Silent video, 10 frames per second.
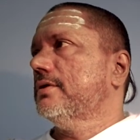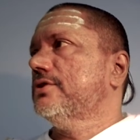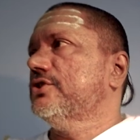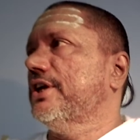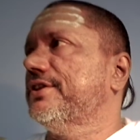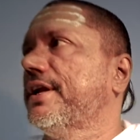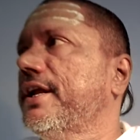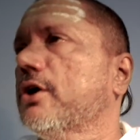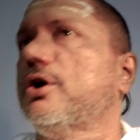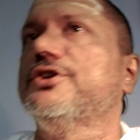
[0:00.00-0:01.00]

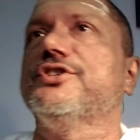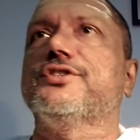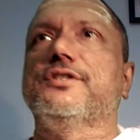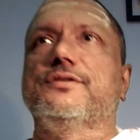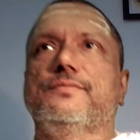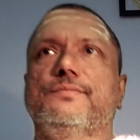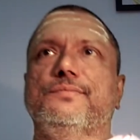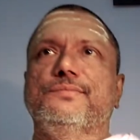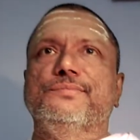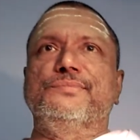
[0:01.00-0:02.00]
Chaitanya consciousness.
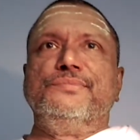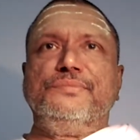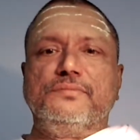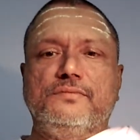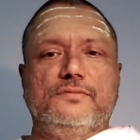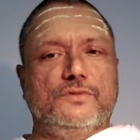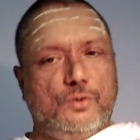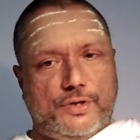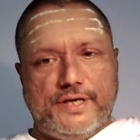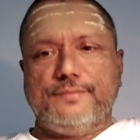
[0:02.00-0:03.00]

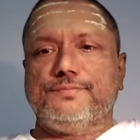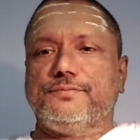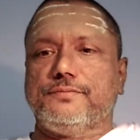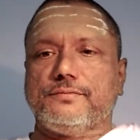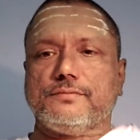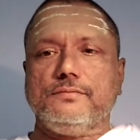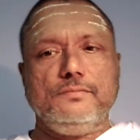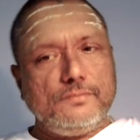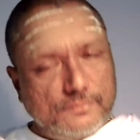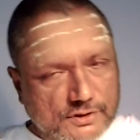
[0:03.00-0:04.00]
Okay,
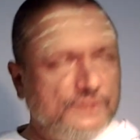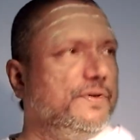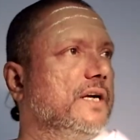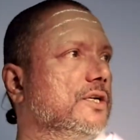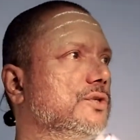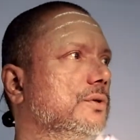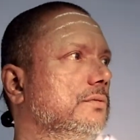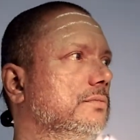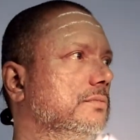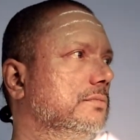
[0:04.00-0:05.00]
this we understood.
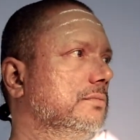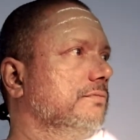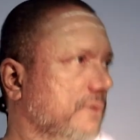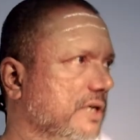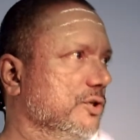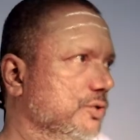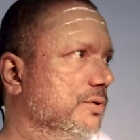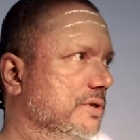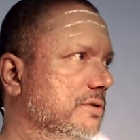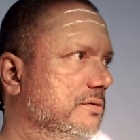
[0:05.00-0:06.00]
Understood
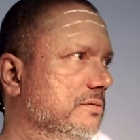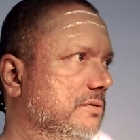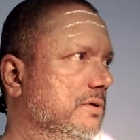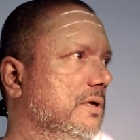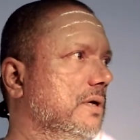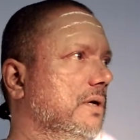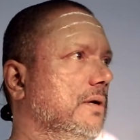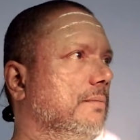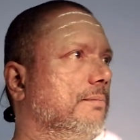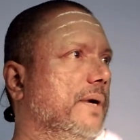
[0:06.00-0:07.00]
this.
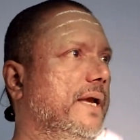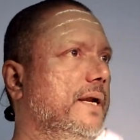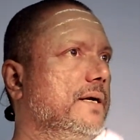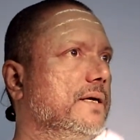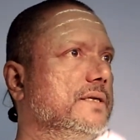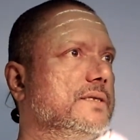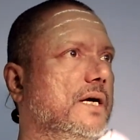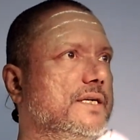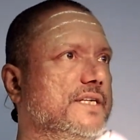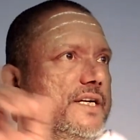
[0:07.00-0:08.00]
Mind is
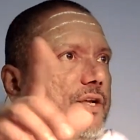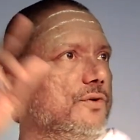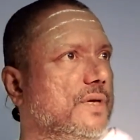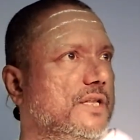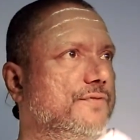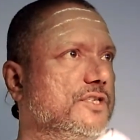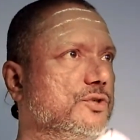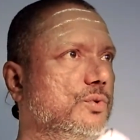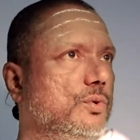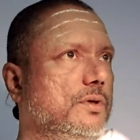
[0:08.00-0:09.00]
adjective in the first
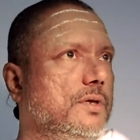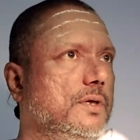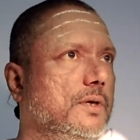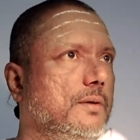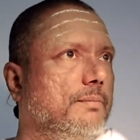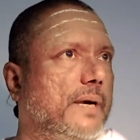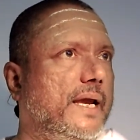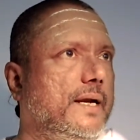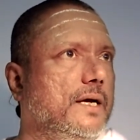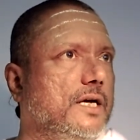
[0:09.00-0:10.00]
school.
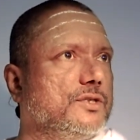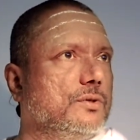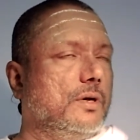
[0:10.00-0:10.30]
Mind as